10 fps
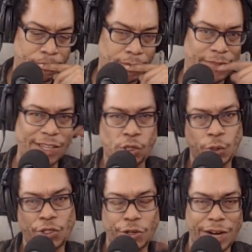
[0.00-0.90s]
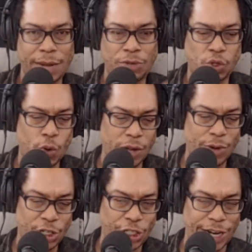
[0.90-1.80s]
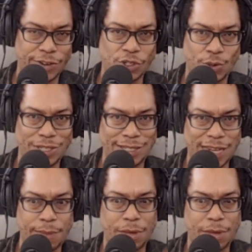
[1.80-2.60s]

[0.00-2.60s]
they switched their name to 21 Shares, so it's the same